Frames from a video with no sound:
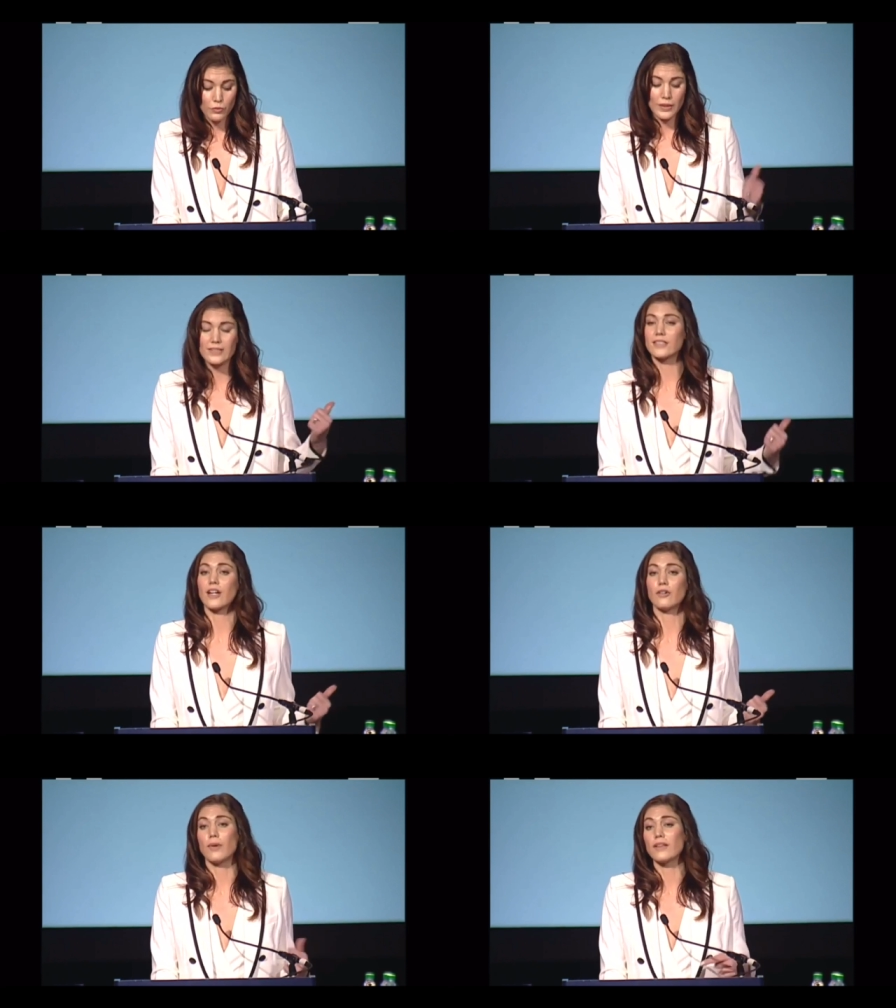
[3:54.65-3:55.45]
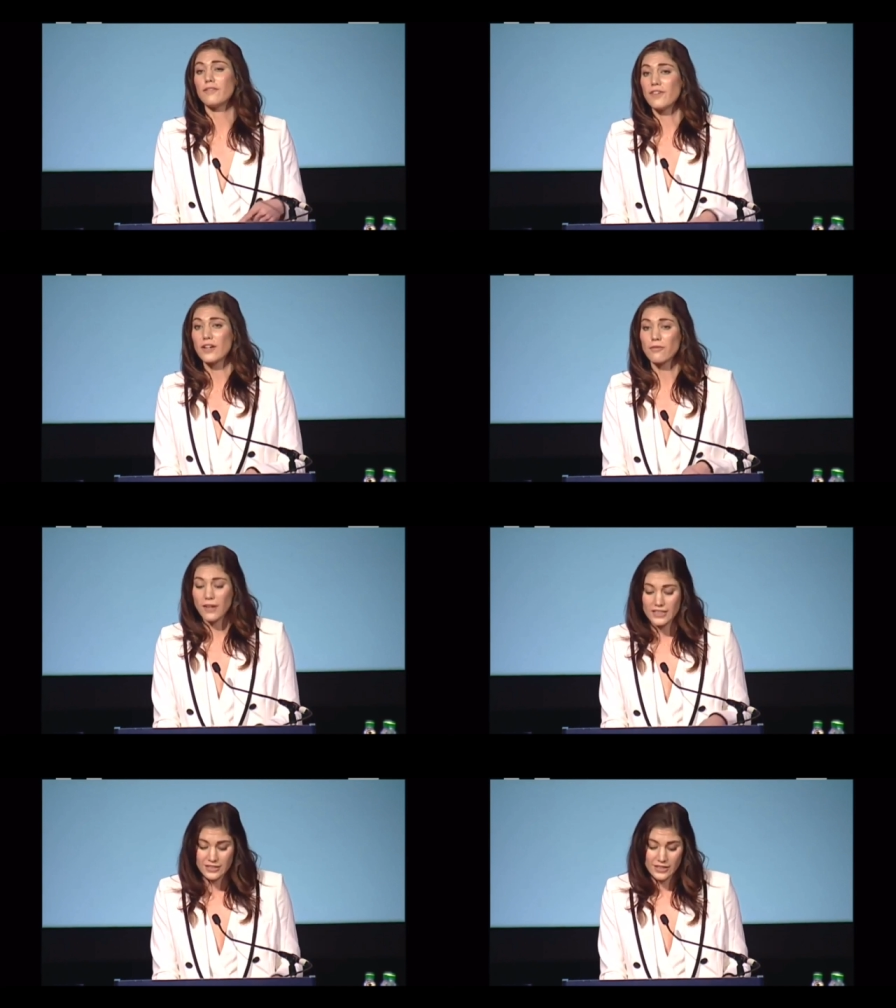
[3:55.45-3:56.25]
weeks ago while the
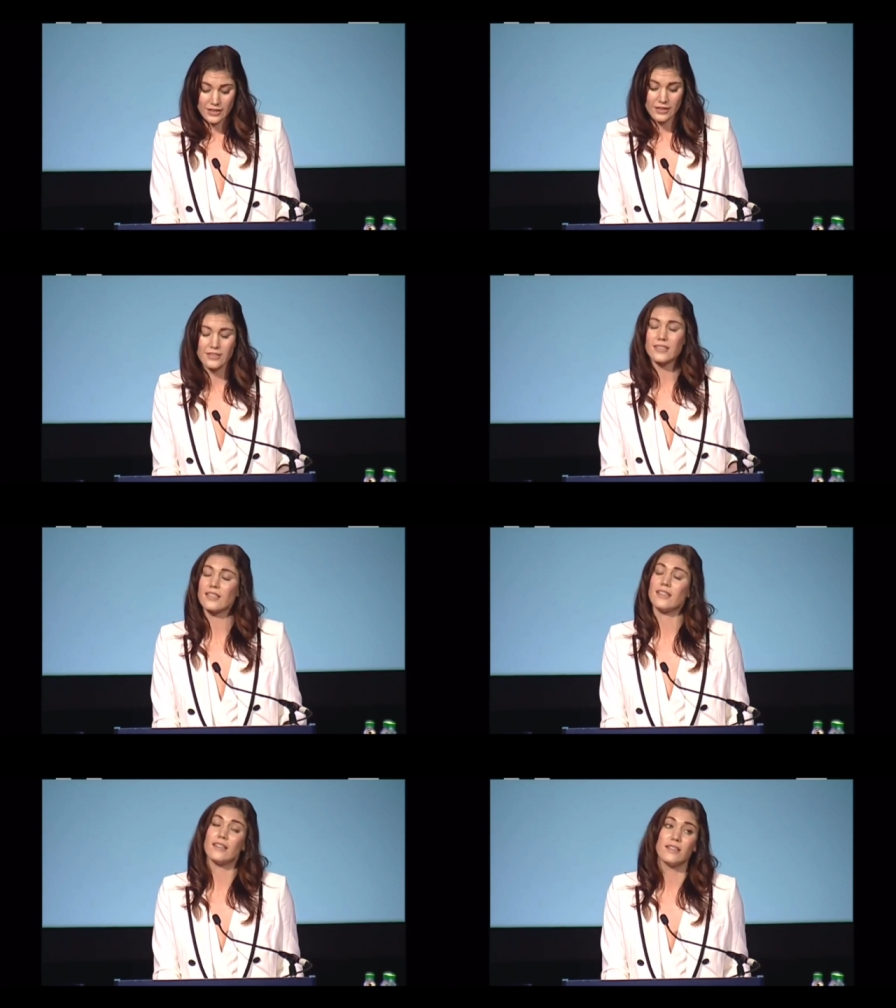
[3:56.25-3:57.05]
Federation did